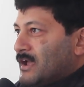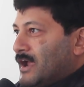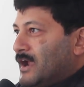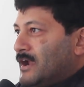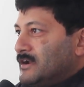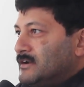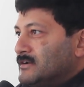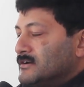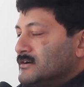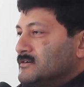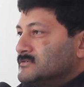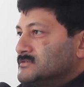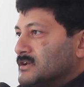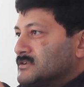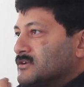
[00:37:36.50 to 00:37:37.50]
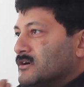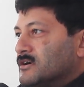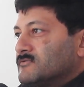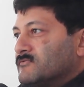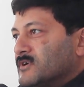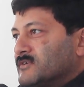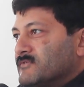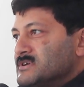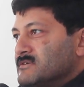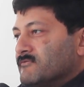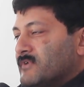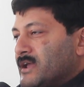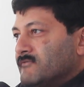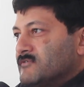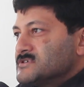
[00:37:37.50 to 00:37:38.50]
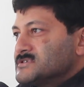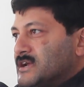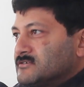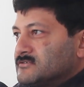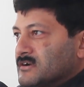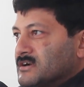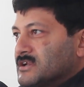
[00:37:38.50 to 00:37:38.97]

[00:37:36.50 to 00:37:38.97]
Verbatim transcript: And the thought, why was that